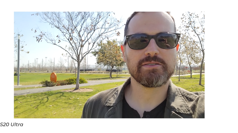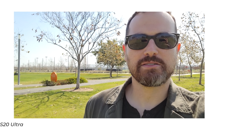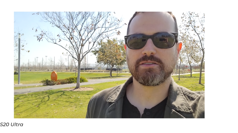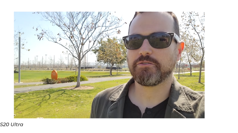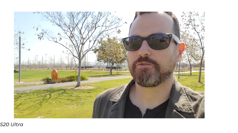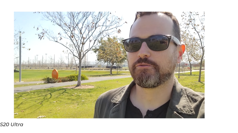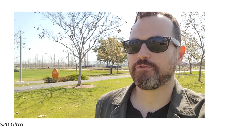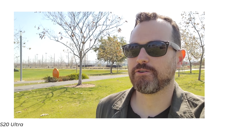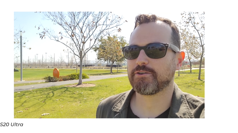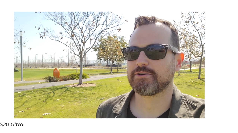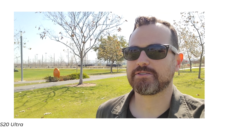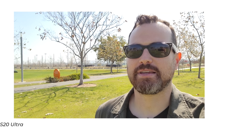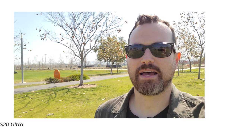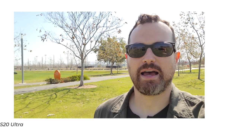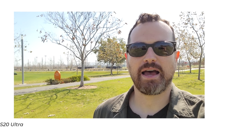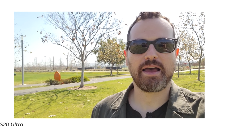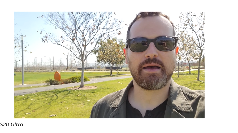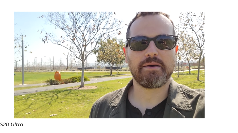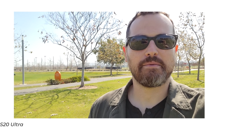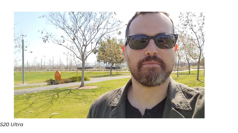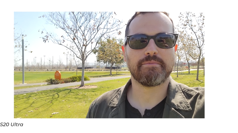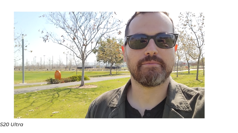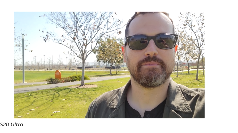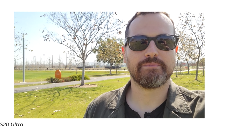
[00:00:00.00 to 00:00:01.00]
is the first
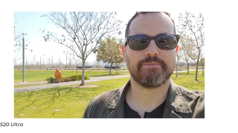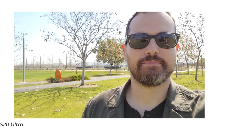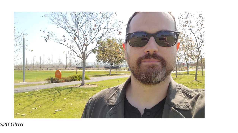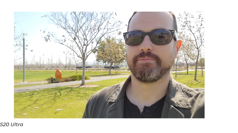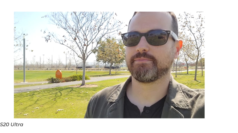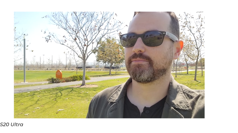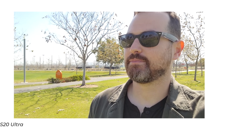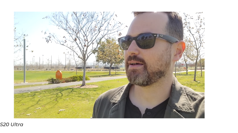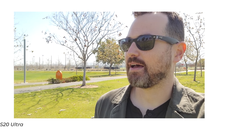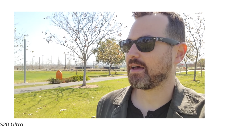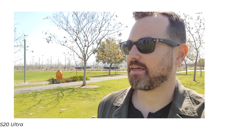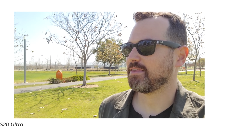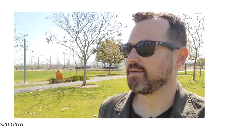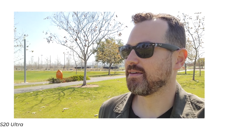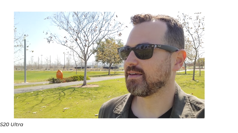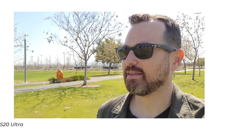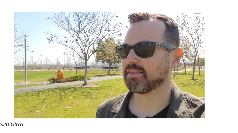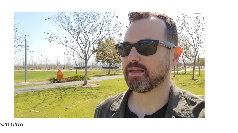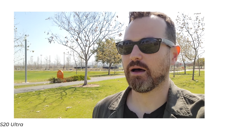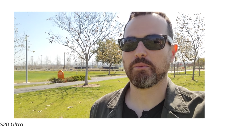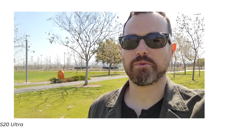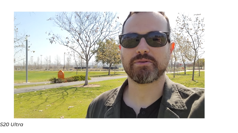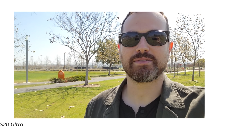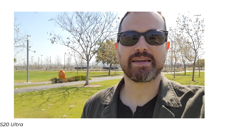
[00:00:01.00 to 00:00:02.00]
time, I think in
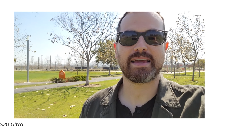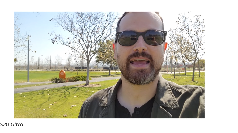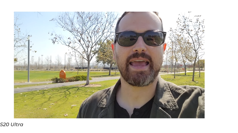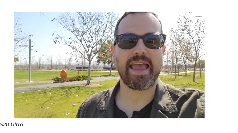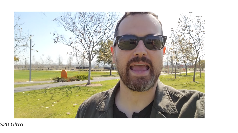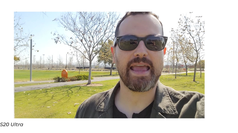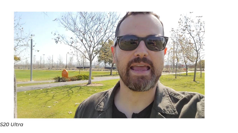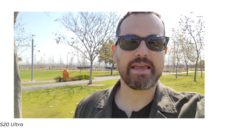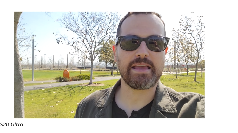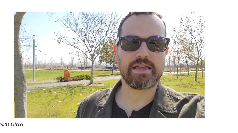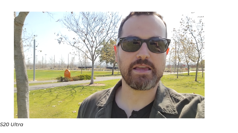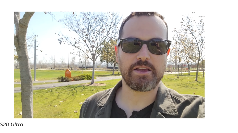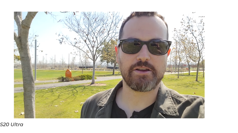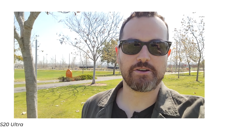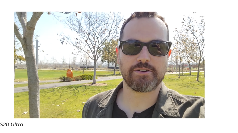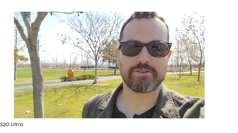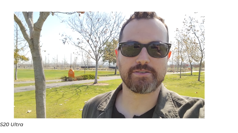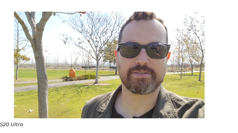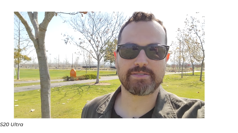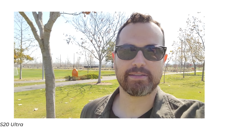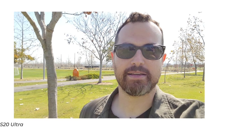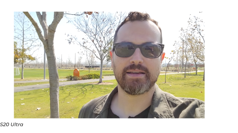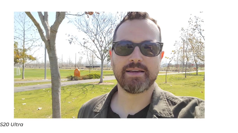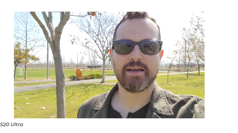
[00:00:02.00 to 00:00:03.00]
almost like 8
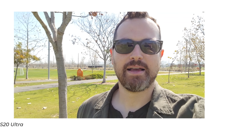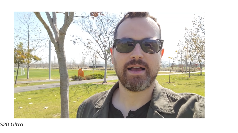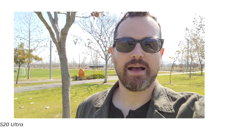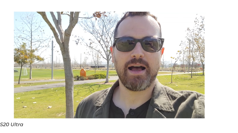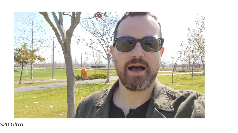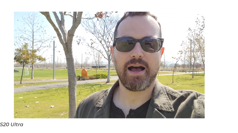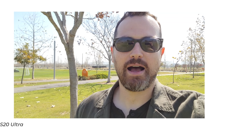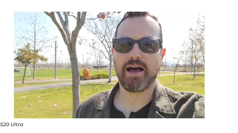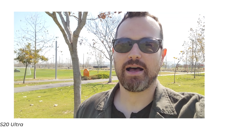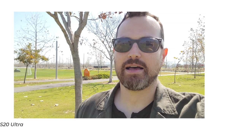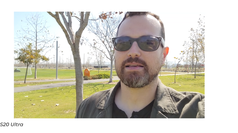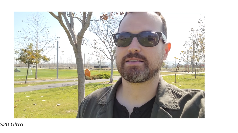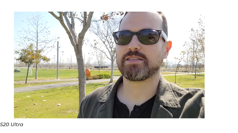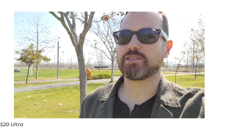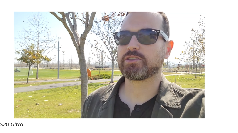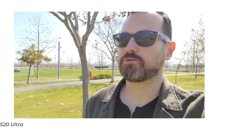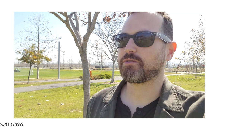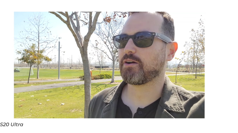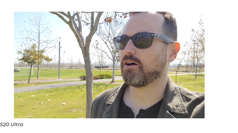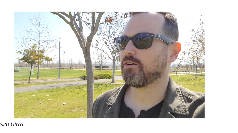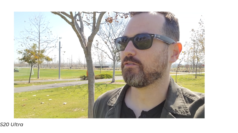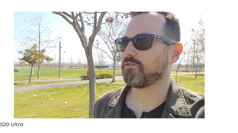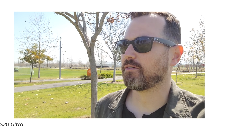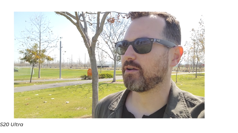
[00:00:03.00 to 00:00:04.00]
years, since
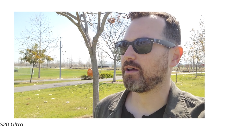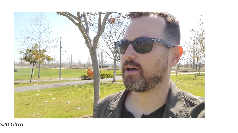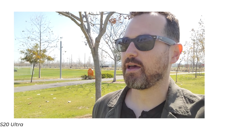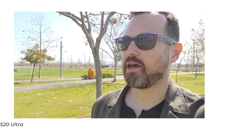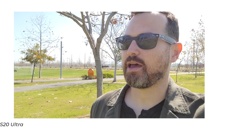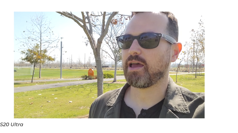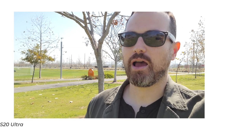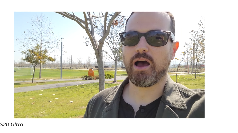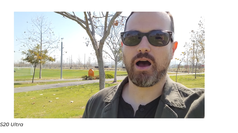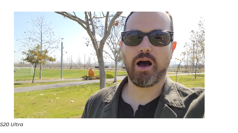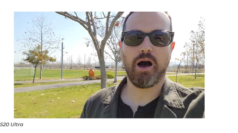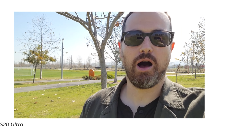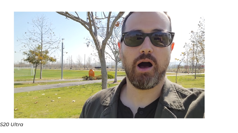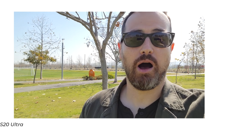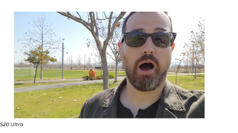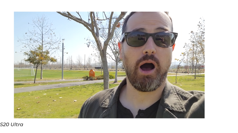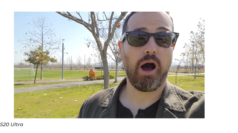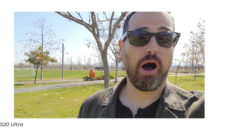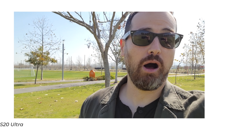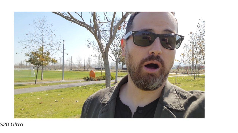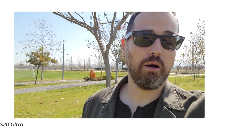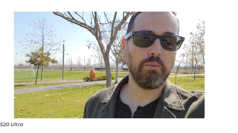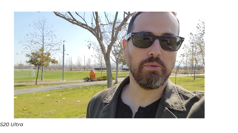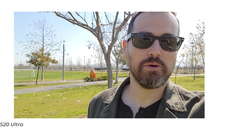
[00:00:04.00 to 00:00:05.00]
Ralph and I
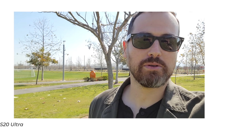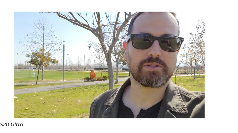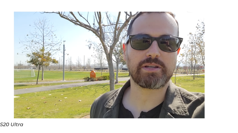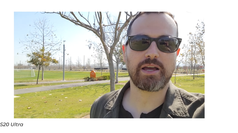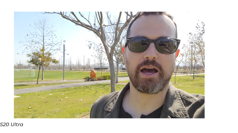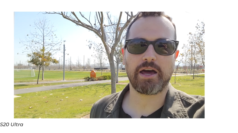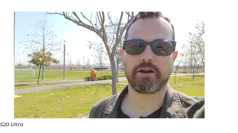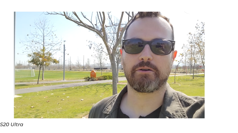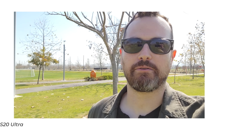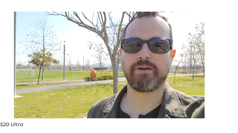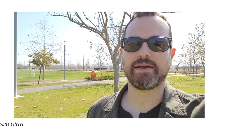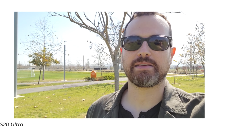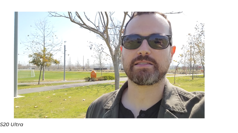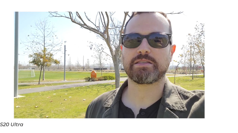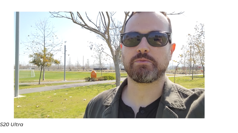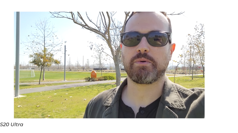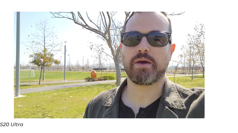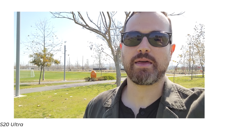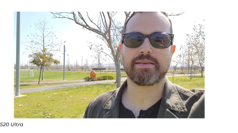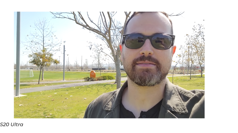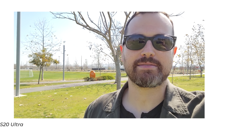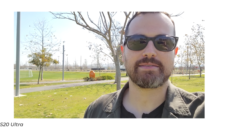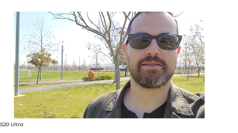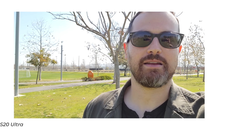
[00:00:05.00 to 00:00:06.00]
almost got arrested. We had
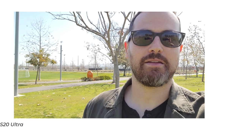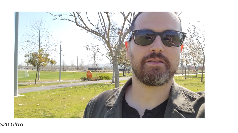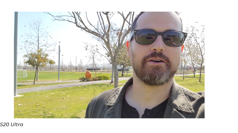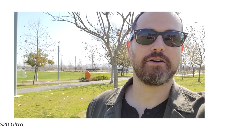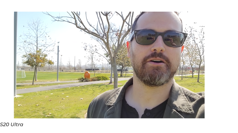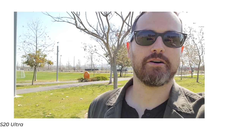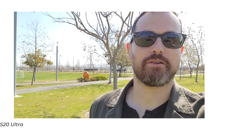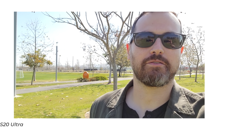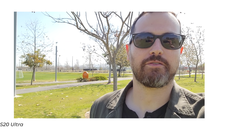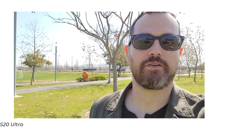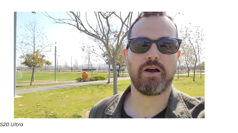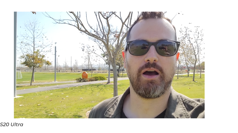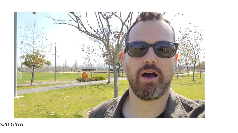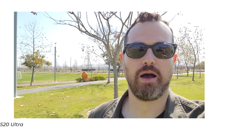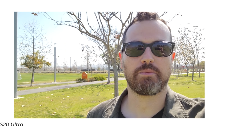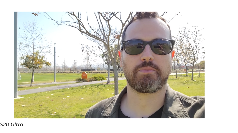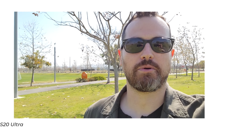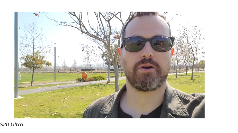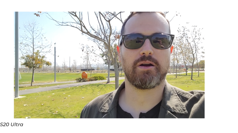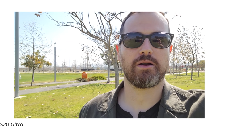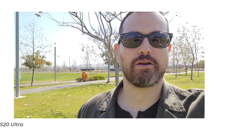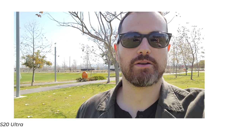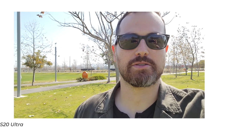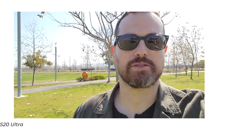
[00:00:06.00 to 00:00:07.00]
to sit on the hood of cop
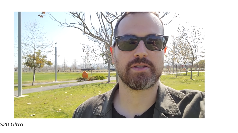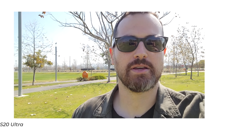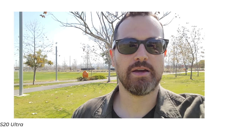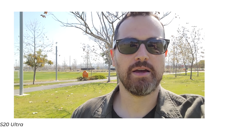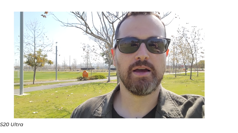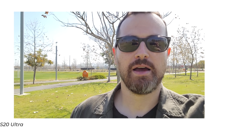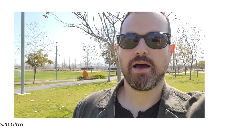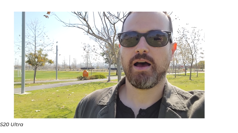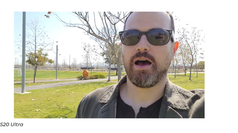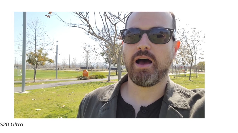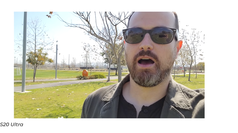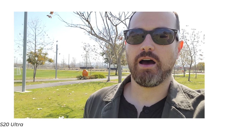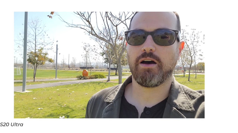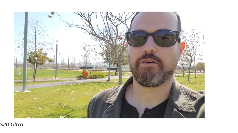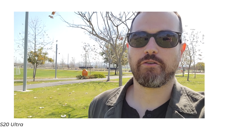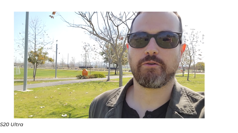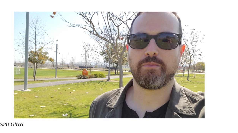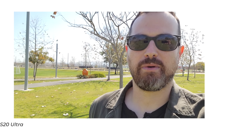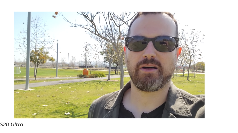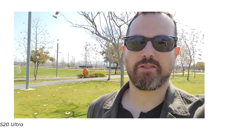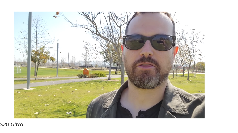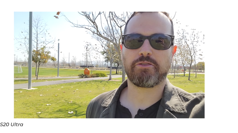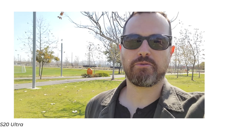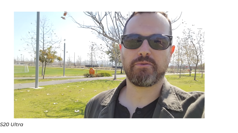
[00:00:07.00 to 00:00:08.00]
cars for
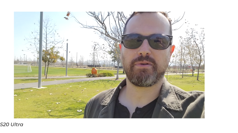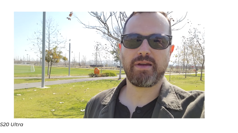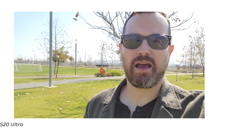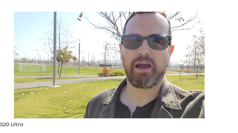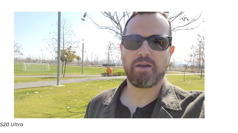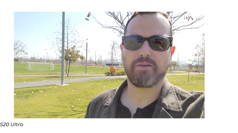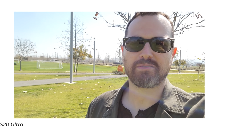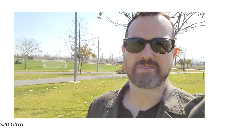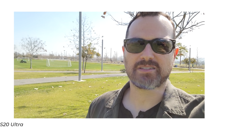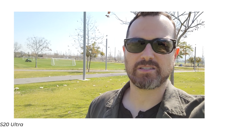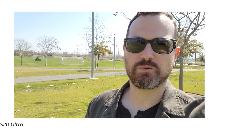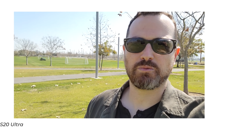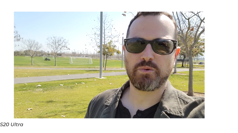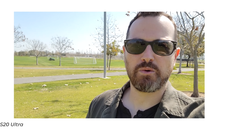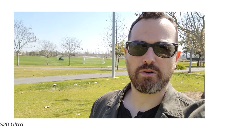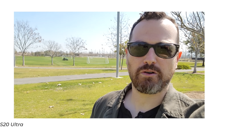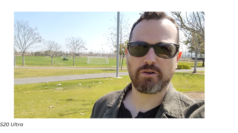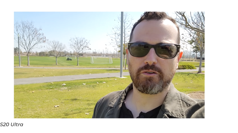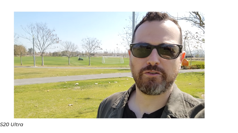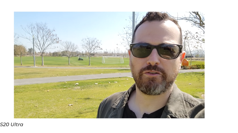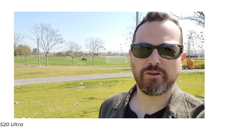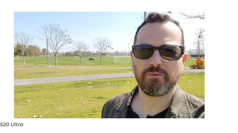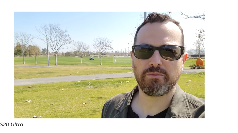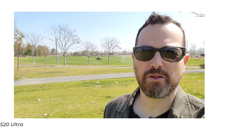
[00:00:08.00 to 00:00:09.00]
about 3 hours because we were
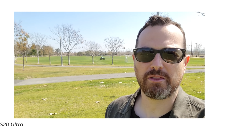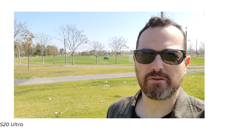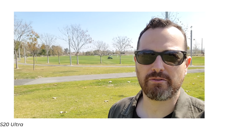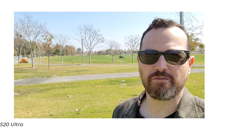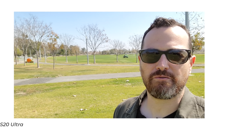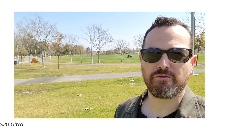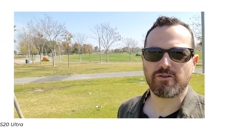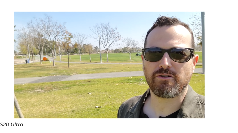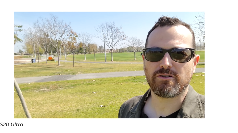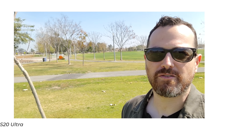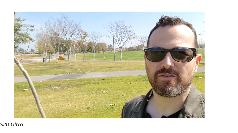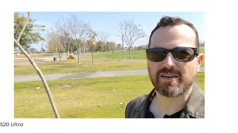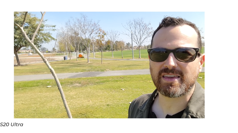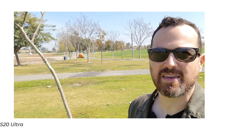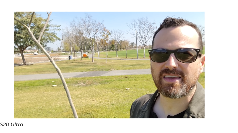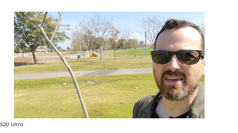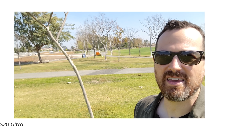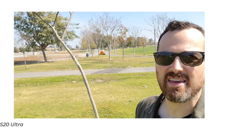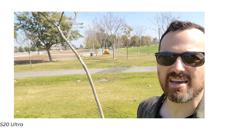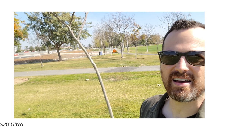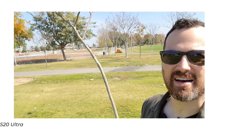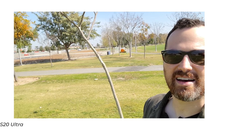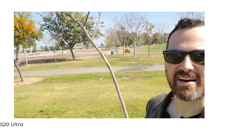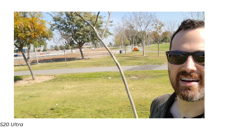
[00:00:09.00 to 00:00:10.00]
filming the review of a
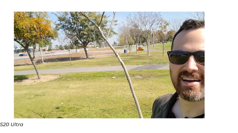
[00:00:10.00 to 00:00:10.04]
Kia